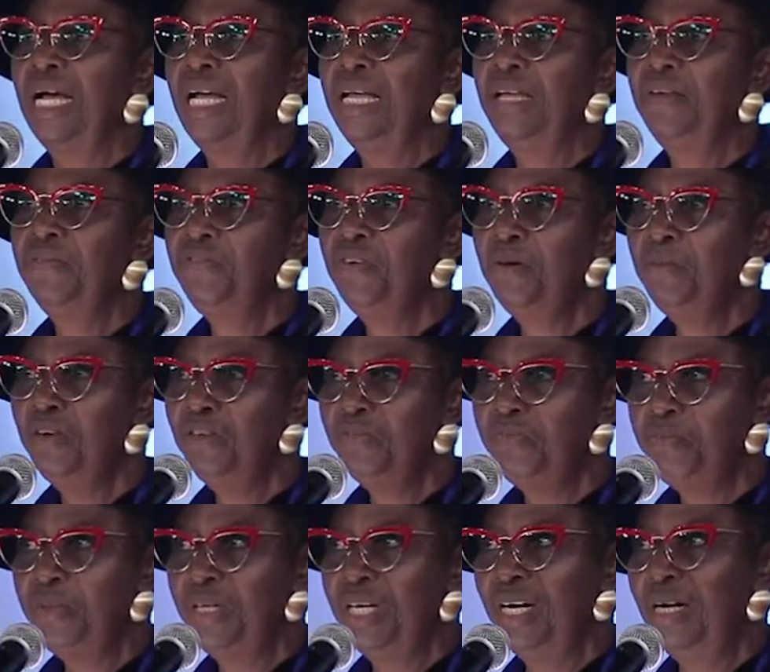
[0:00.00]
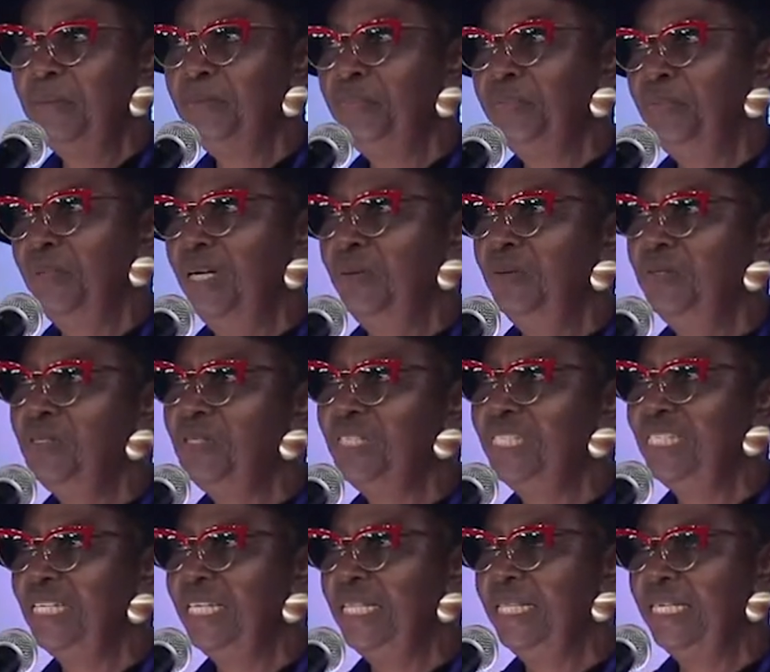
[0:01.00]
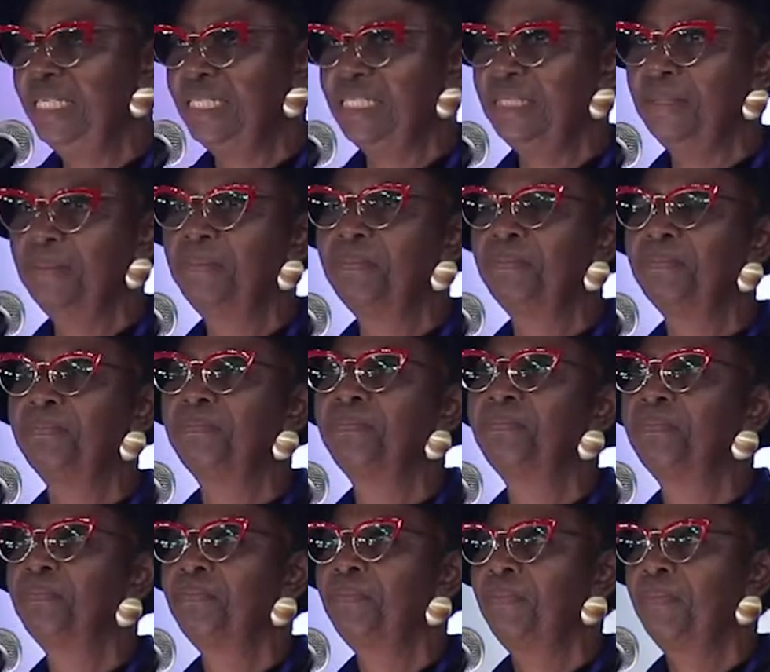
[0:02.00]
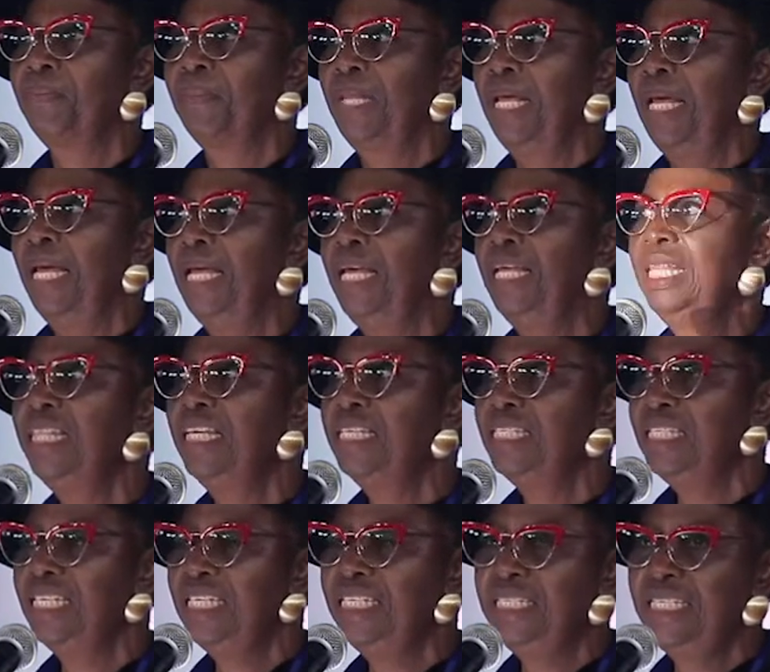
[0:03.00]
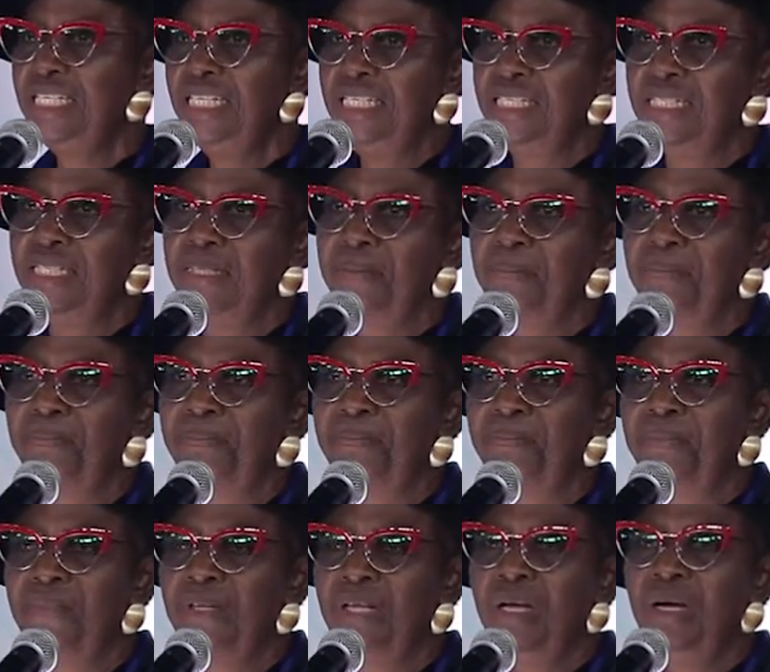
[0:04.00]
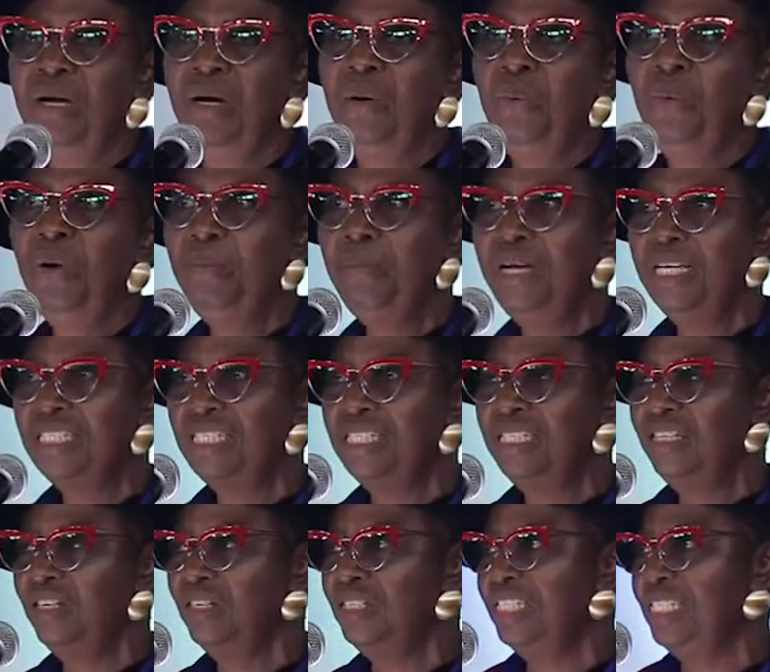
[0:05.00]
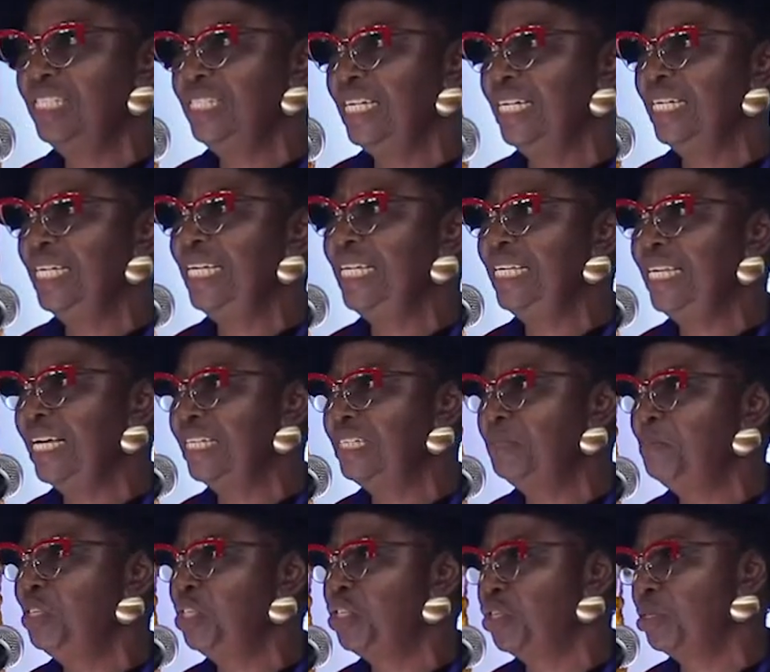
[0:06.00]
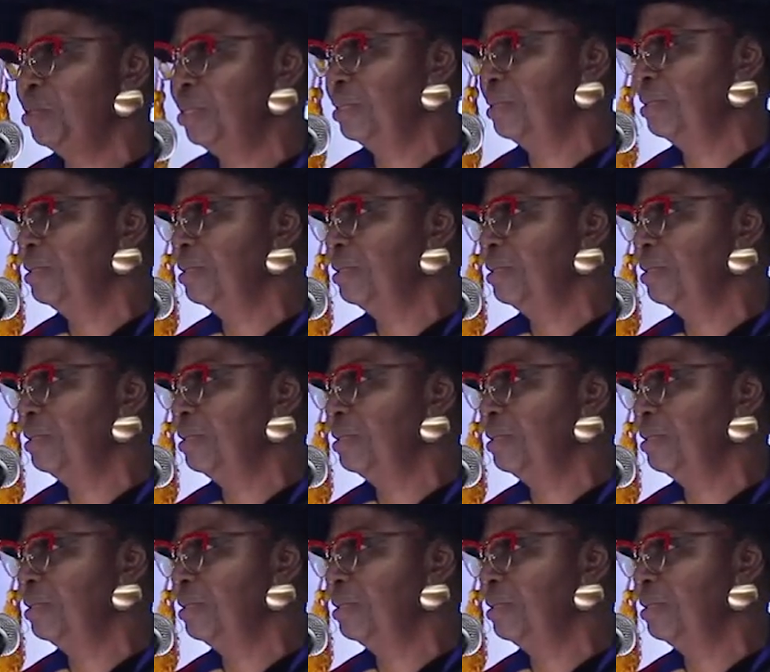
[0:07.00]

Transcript: In the form of preamble, I want to say this. In the 60s, when my senior sister gained admission